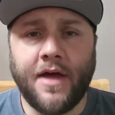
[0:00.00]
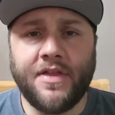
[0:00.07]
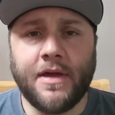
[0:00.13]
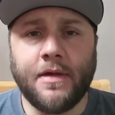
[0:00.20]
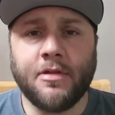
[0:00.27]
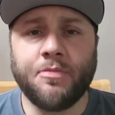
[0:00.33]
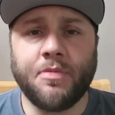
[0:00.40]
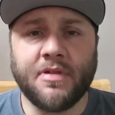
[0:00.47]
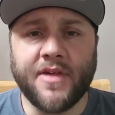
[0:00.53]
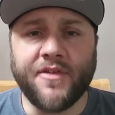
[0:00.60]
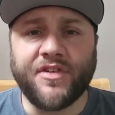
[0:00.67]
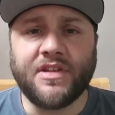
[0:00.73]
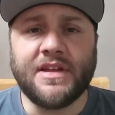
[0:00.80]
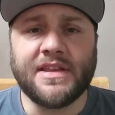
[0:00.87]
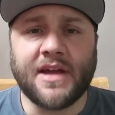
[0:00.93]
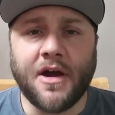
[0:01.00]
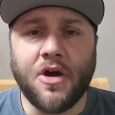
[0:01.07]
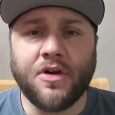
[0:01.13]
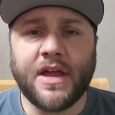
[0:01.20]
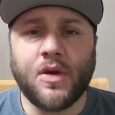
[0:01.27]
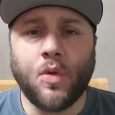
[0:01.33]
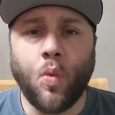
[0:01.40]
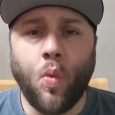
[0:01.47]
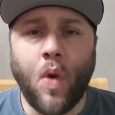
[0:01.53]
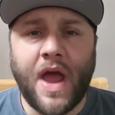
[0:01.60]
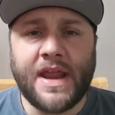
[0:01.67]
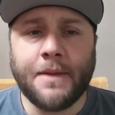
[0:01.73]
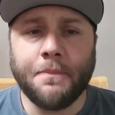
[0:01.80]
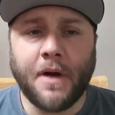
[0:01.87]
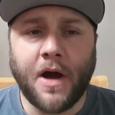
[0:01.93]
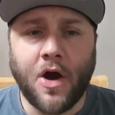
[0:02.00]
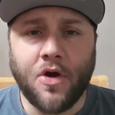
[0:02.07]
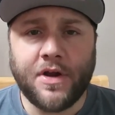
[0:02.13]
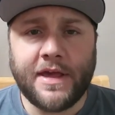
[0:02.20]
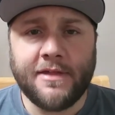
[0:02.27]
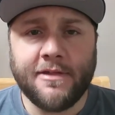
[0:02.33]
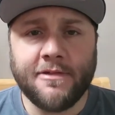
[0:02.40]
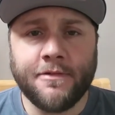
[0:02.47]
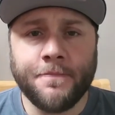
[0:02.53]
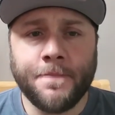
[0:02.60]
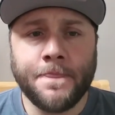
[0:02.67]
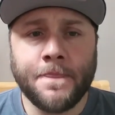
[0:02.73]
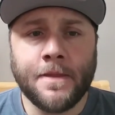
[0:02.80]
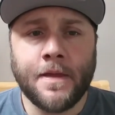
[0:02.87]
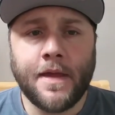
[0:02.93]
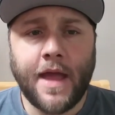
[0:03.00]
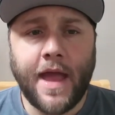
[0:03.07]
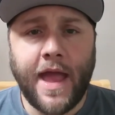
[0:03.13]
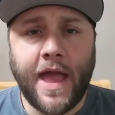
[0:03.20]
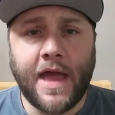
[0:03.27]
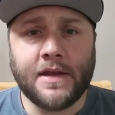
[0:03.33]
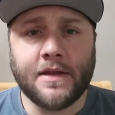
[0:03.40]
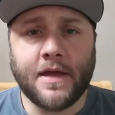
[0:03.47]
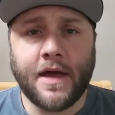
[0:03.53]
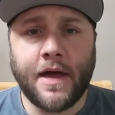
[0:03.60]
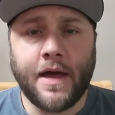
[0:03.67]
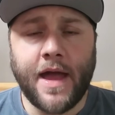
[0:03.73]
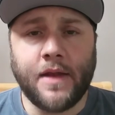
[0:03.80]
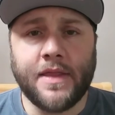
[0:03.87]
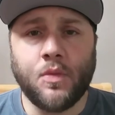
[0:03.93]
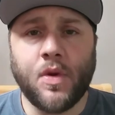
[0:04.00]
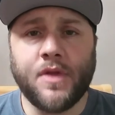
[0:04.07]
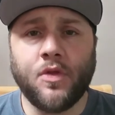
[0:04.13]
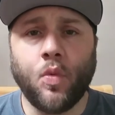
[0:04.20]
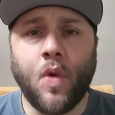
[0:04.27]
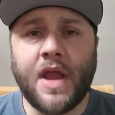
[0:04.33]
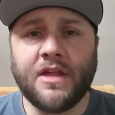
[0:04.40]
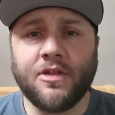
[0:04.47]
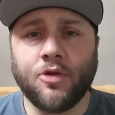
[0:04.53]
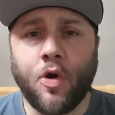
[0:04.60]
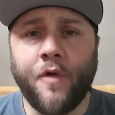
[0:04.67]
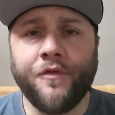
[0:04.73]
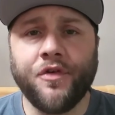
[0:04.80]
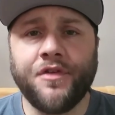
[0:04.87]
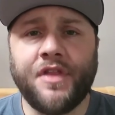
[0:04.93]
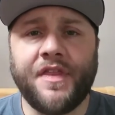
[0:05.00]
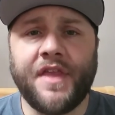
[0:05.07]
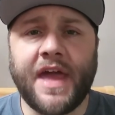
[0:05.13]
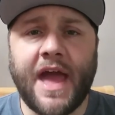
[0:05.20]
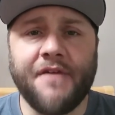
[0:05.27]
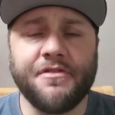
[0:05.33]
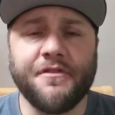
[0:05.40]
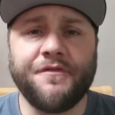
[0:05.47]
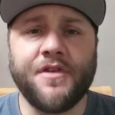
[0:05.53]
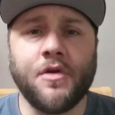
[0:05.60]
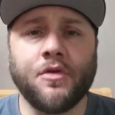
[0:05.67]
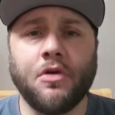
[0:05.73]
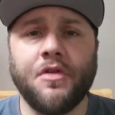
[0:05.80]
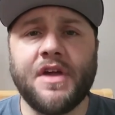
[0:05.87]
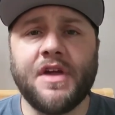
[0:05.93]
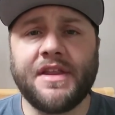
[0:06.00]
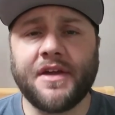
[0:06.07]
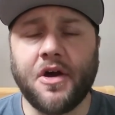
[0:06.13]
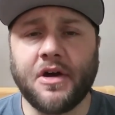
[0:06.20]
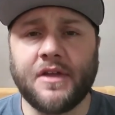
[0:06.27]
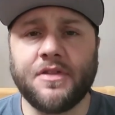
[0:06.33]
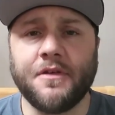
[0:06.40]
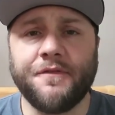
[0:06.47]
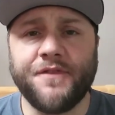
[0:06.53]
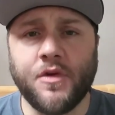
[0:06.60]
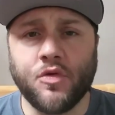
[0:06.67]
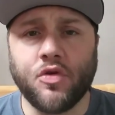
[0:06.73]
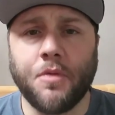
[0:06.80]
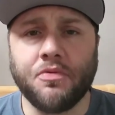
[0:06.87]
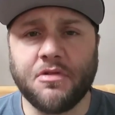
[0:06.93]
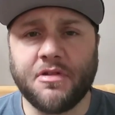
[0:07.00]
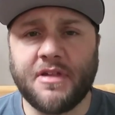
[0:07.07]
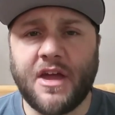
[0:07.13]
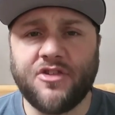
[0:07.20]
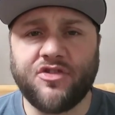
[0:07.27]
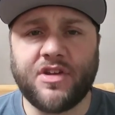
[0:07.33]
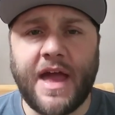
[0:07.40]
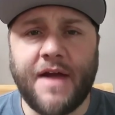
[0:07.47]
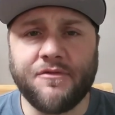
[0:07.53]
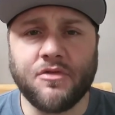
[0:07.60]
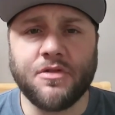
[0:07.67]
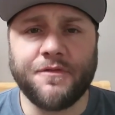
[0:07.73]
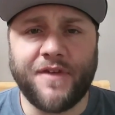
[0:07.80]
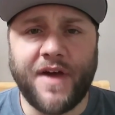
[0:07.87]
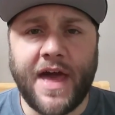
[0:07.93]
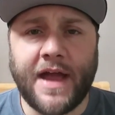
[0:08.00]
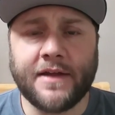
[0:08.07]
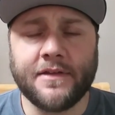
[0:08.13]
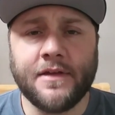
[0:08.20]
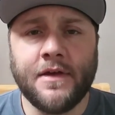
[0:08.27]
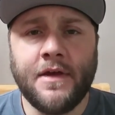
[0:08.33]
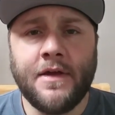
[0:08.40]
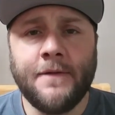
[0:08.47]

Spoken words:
They specifically target wedding parties, and then when the wedding's over, and then they have the funeral. They target the funeral procession after the fact.